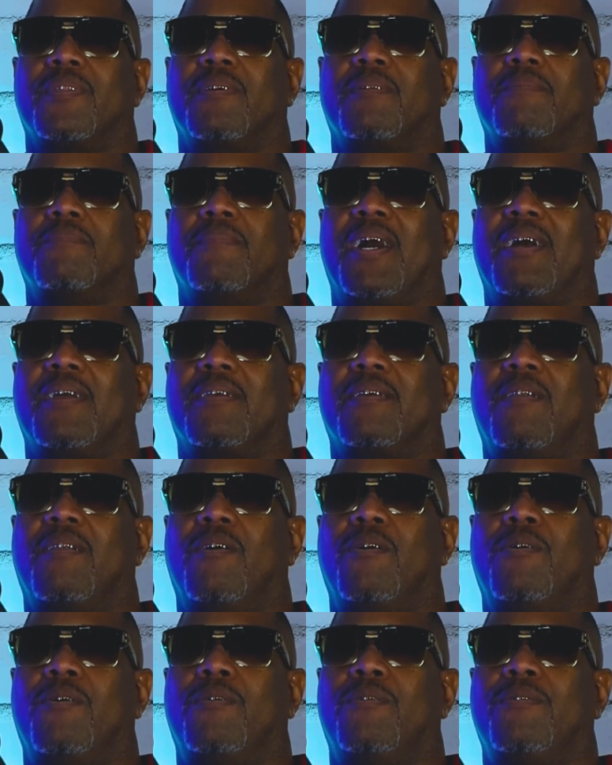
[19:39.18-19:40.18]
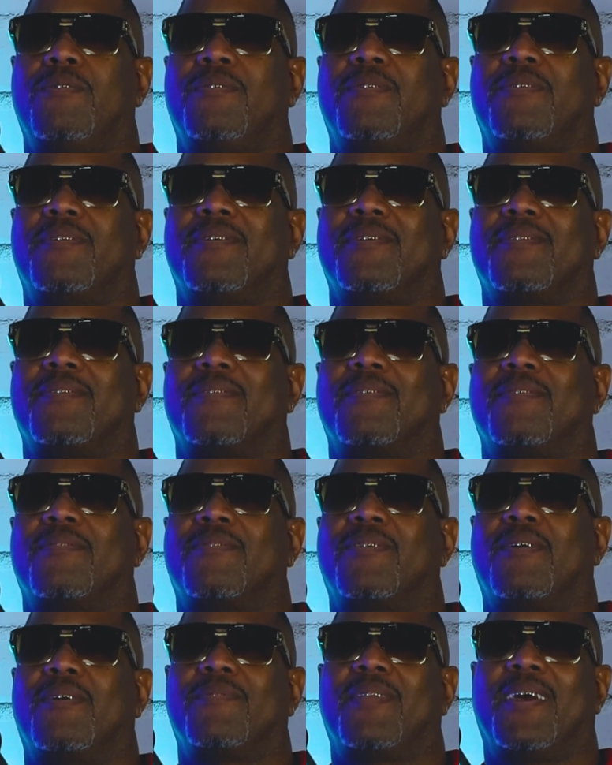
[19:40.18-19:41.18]
My clothes,
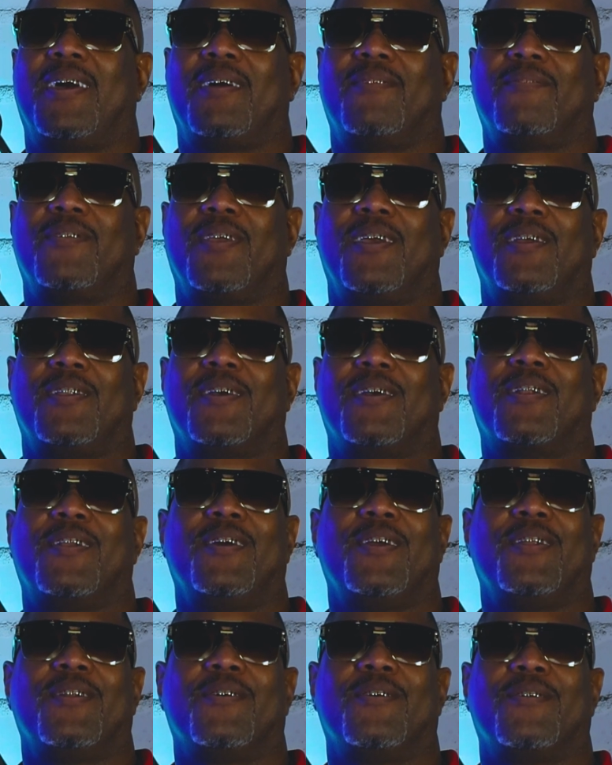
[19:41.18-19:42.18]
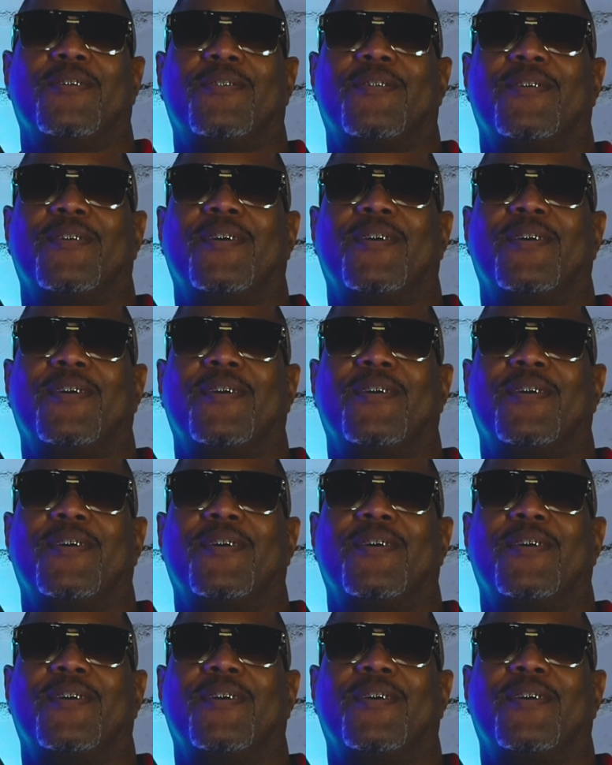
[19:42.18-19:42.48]
sometimes they're in the cleaners.